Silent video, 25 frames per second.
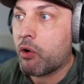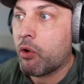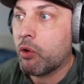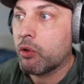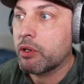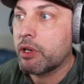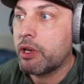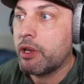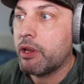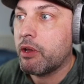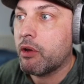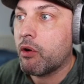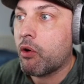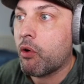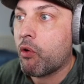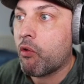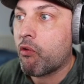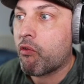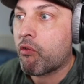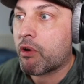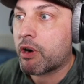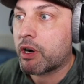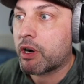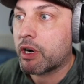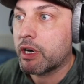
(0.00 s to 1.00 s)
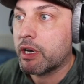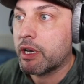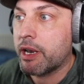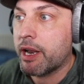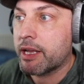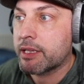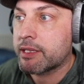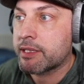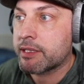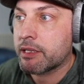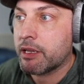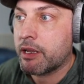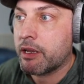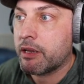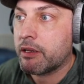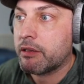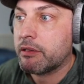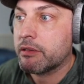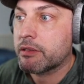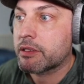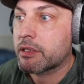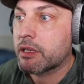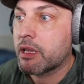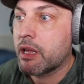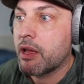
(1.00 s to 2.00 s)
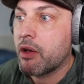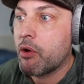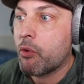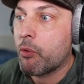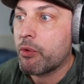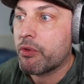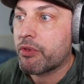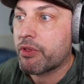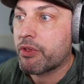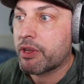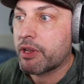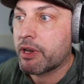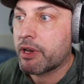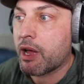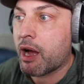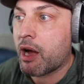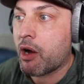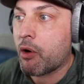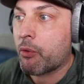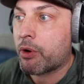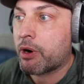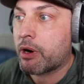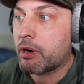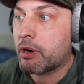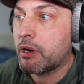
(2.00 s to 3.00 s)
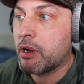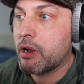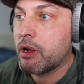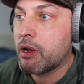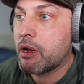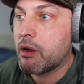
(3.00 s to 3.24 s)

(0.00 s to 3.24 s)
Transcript: only over net sales within our